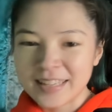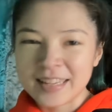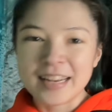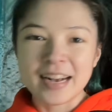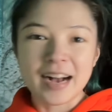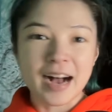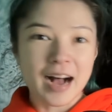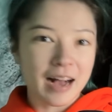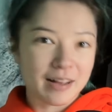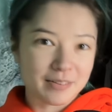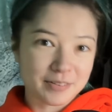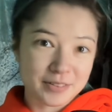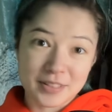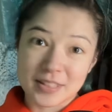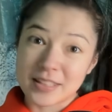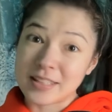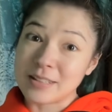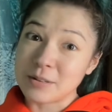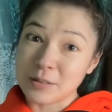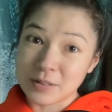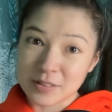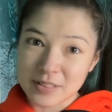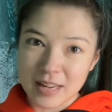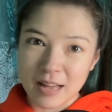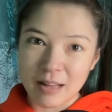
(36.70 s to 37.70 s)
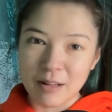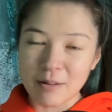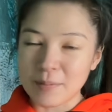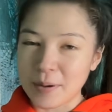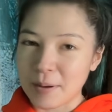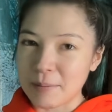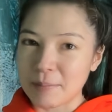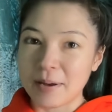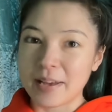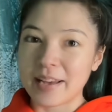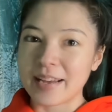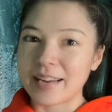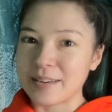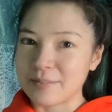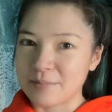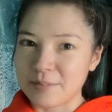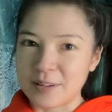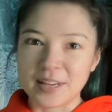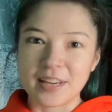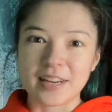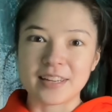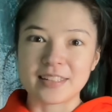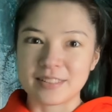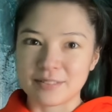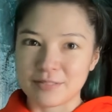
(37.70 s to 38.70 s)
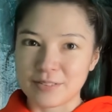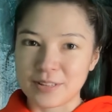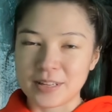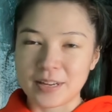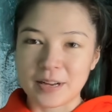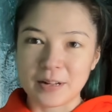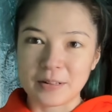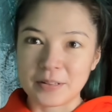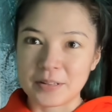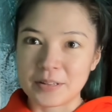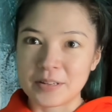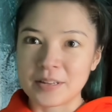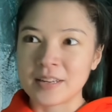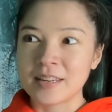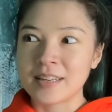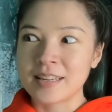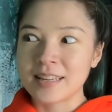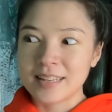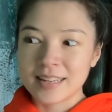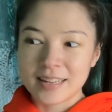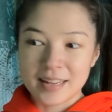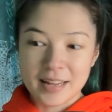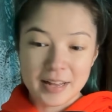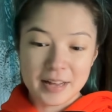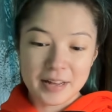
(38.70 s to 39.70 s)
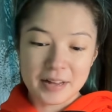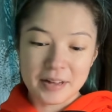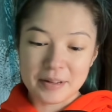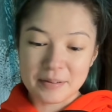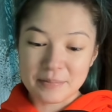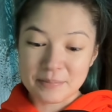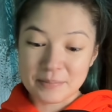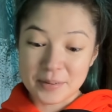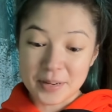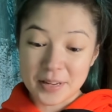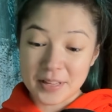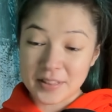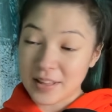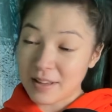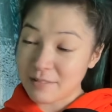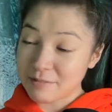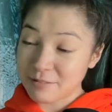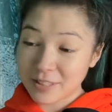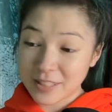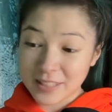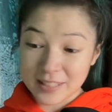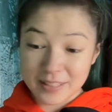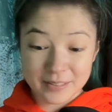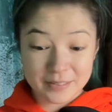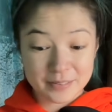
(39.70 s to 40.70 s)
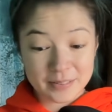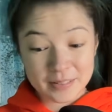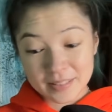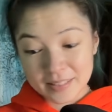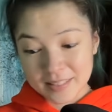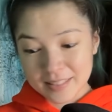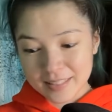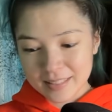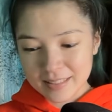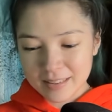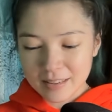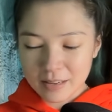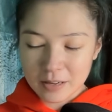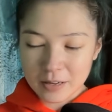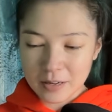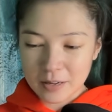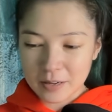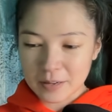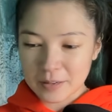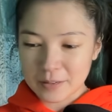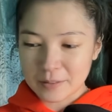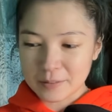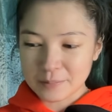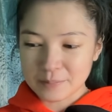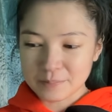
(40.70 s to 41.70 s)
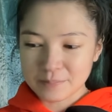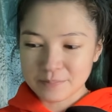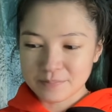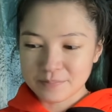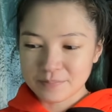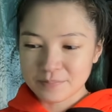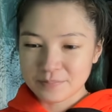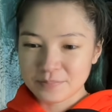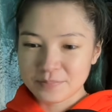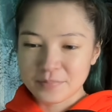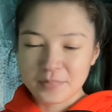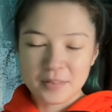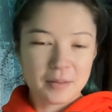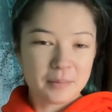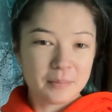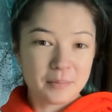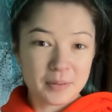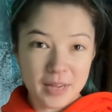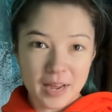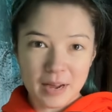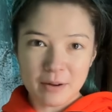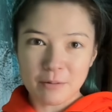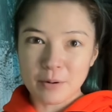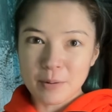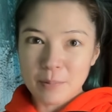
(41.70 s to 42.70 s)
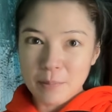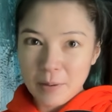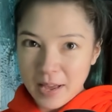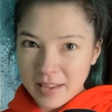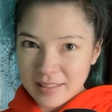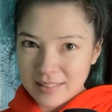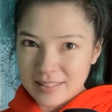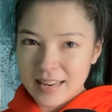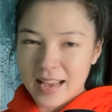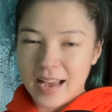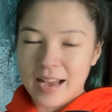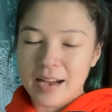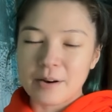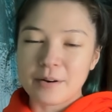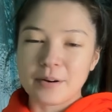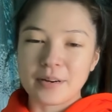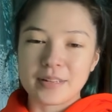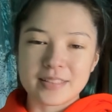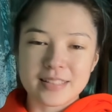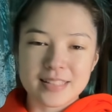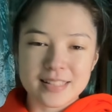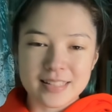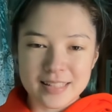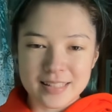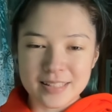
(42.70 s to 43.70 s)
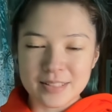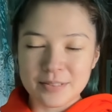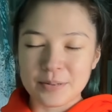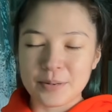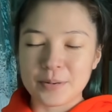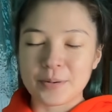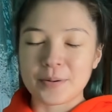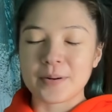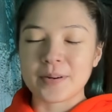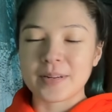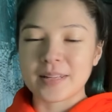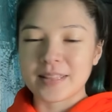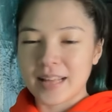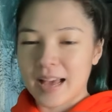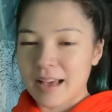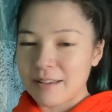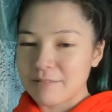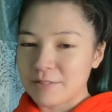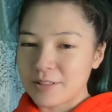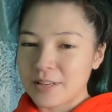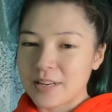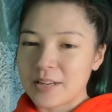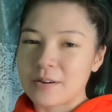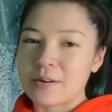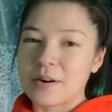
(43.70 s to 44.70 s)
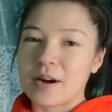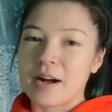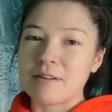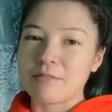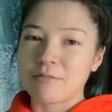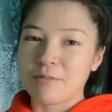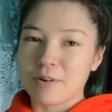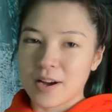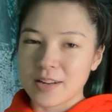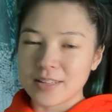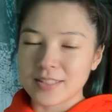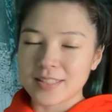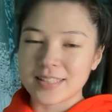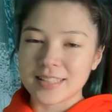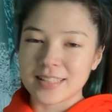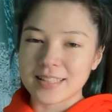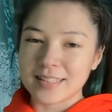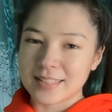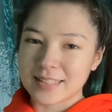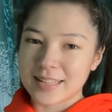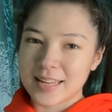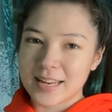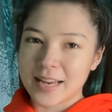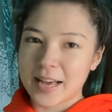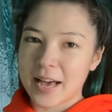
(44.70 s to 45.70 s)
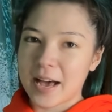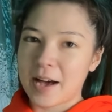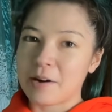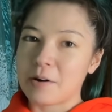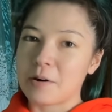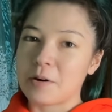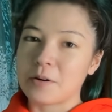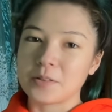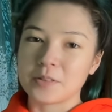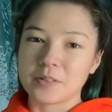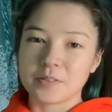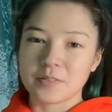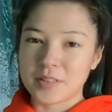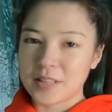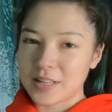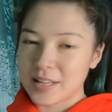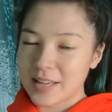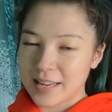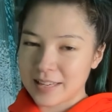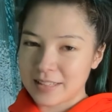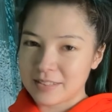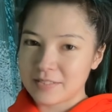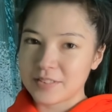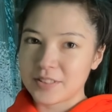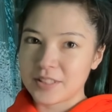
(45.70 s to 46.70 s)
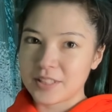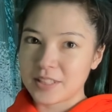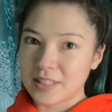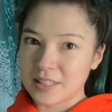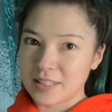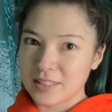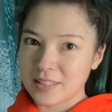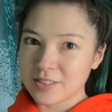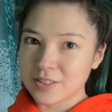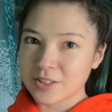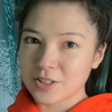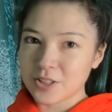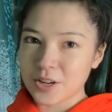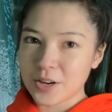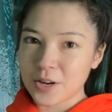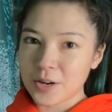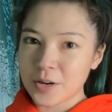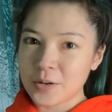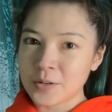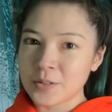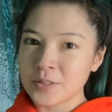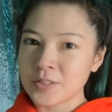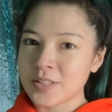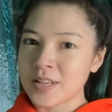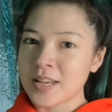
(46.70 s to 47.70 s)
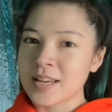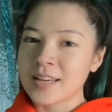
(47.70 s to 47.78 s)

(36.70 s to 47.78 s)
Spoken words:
Obviously, you can tell by my hair being a different color in that video. Um, but yeah, we're back now, and since recording that video, I've watched Izna at all of the end of the year shows,